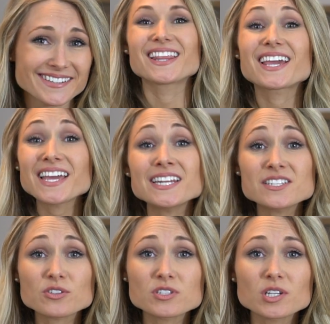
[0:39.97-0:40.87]
The
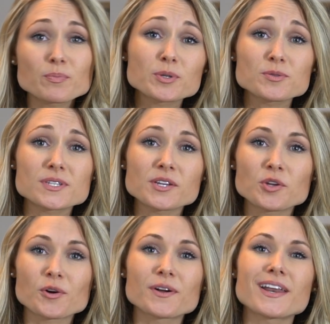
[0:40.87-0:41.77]
kidneys are still producing
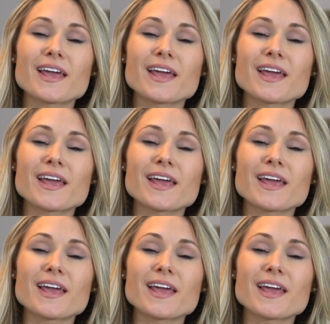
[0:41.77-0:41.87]
urine,